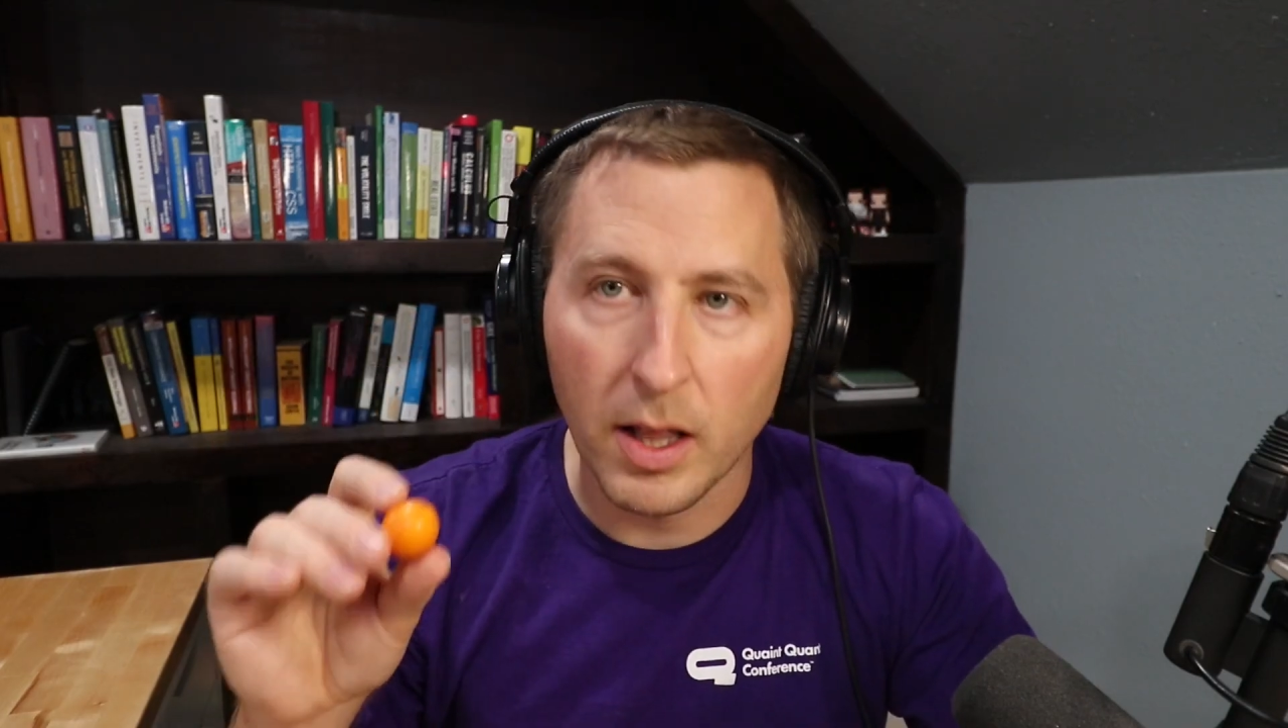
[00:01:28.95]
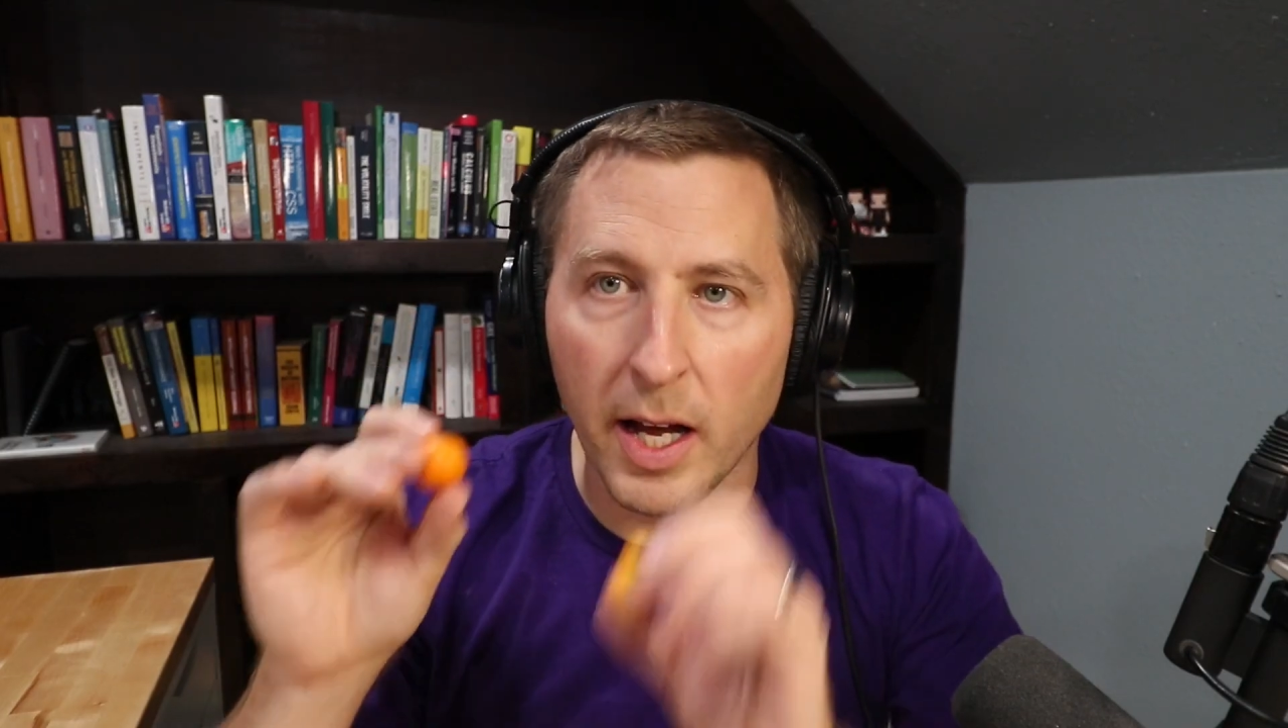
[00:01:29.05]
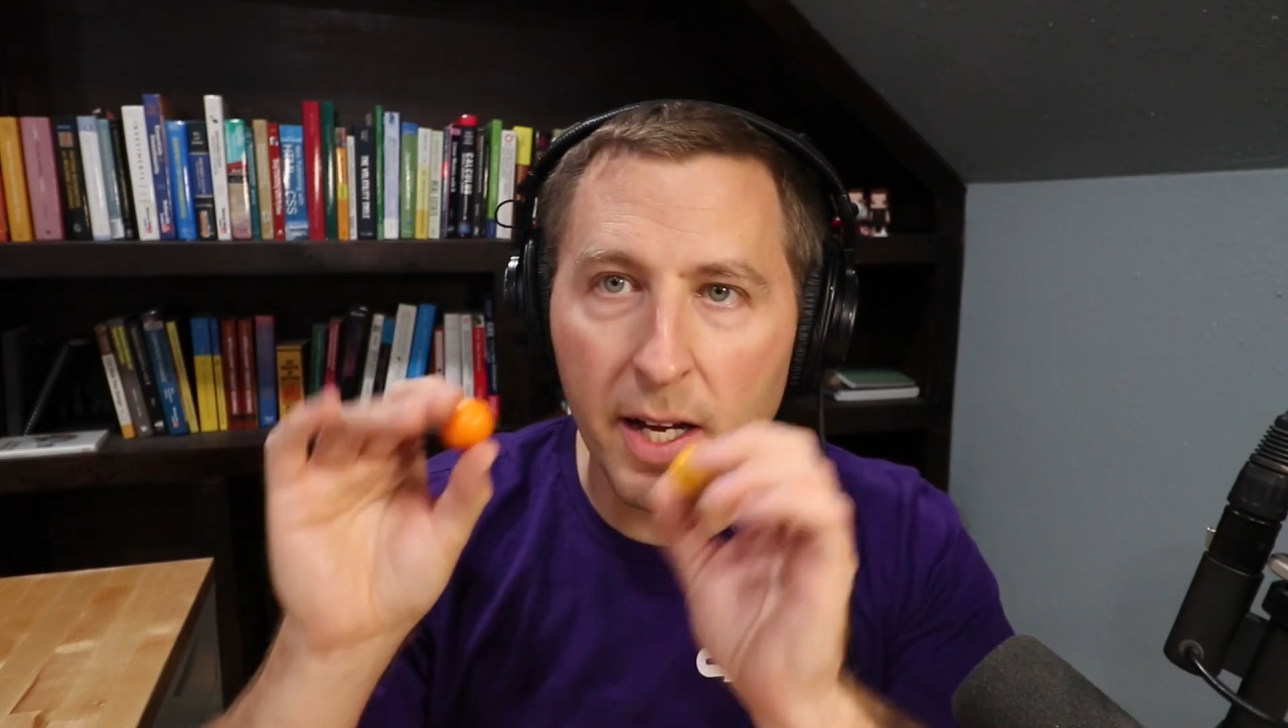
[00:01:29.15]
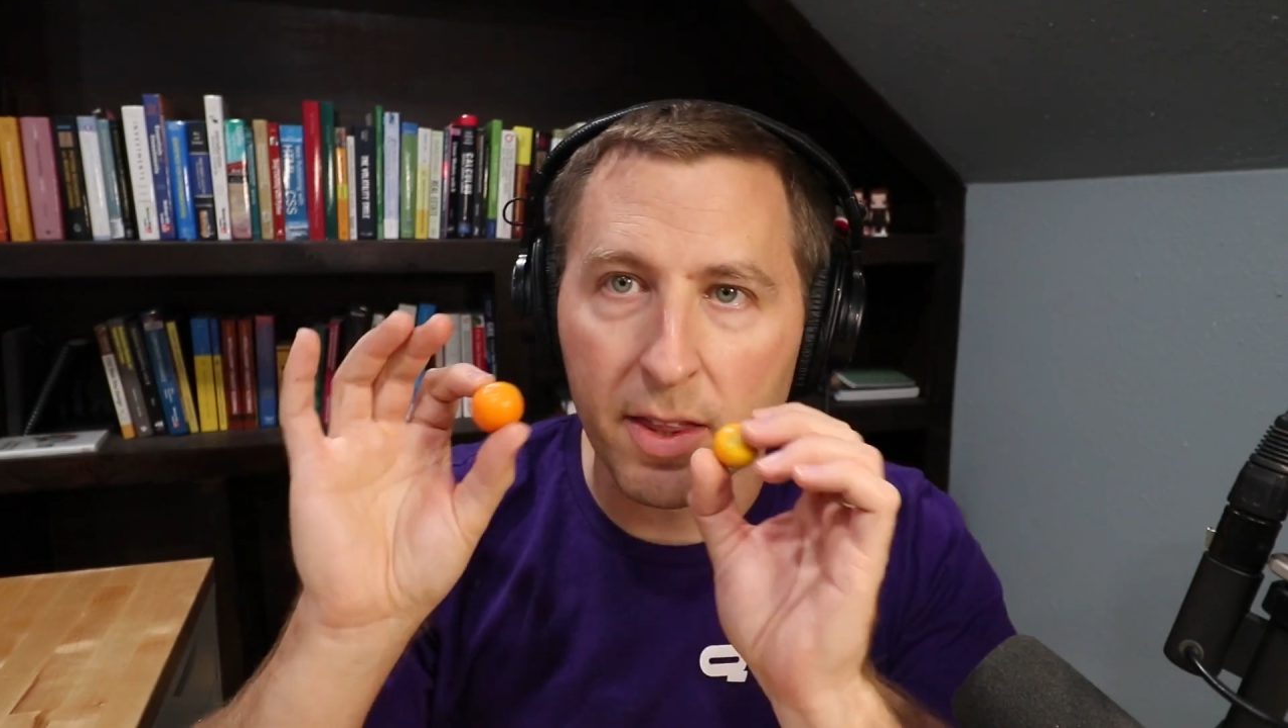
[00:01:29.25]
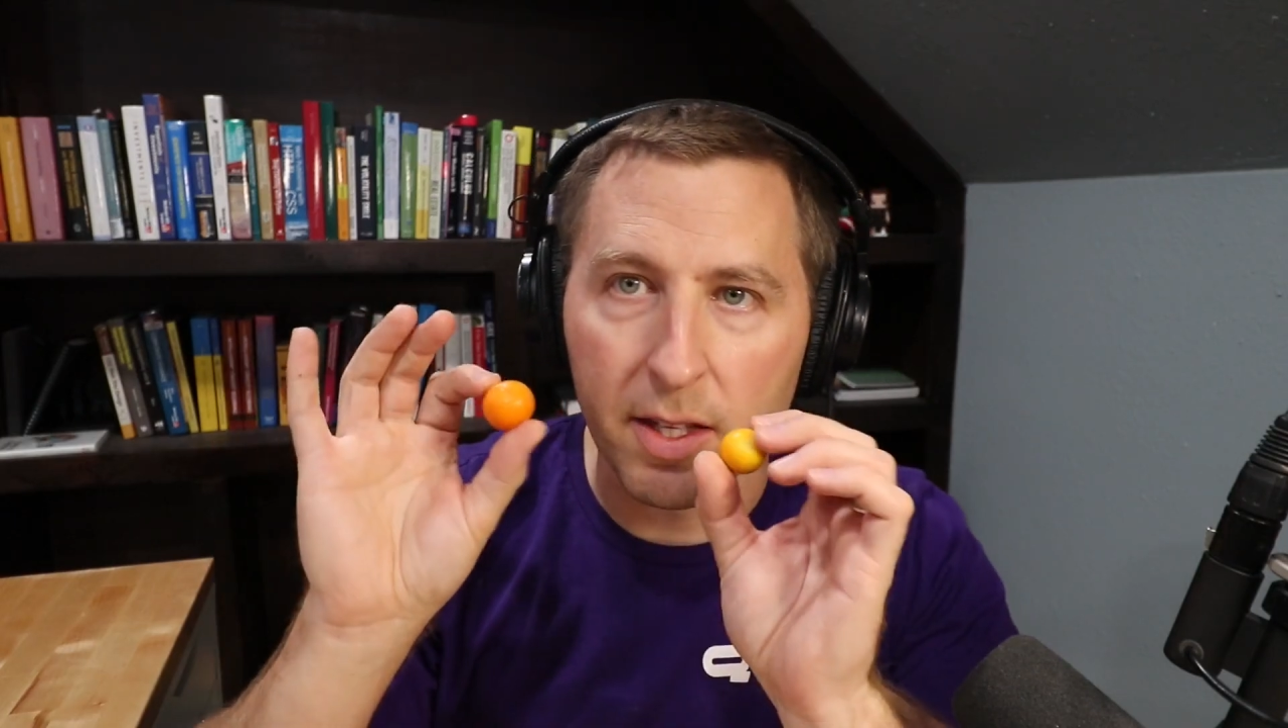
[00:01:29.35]

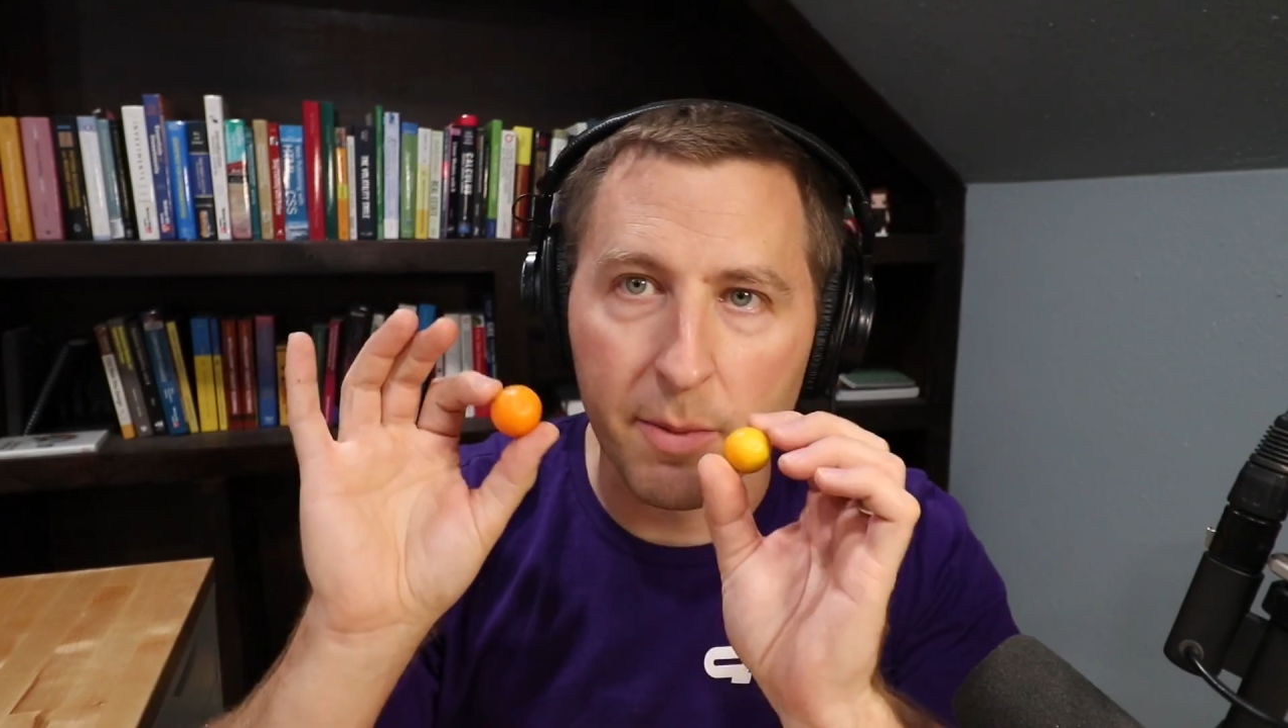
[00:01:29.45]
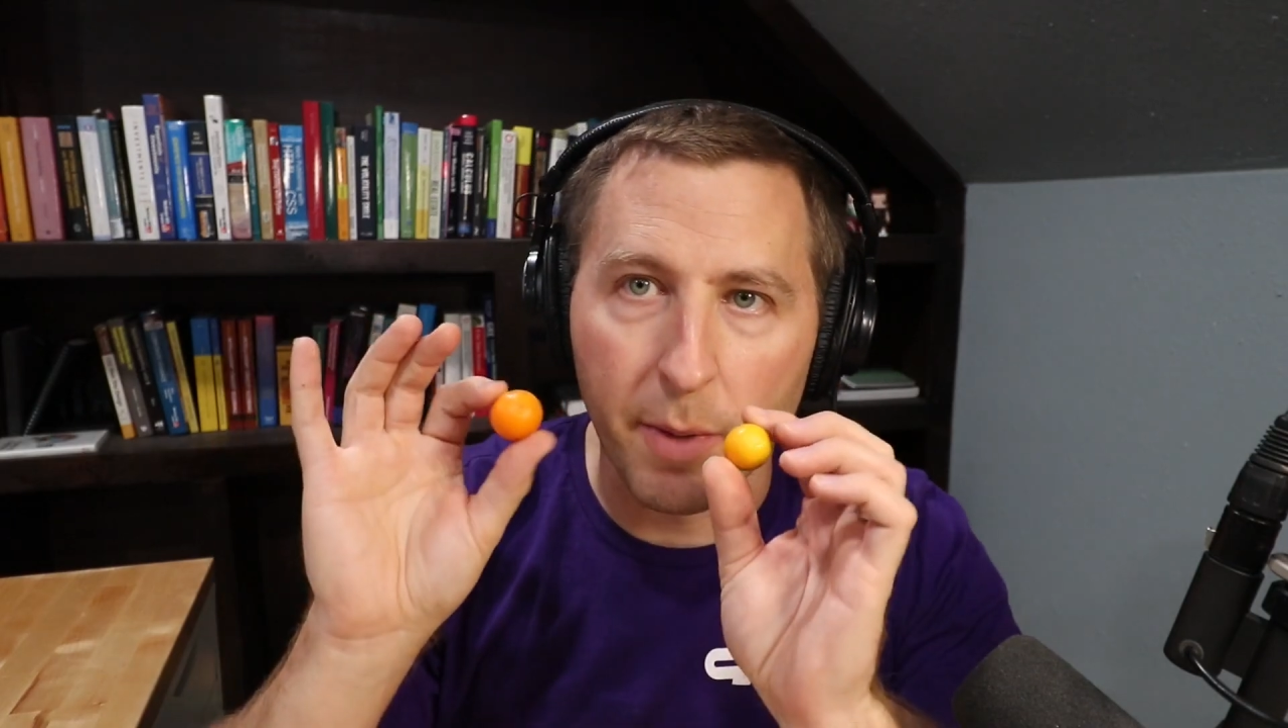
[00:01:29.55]
like the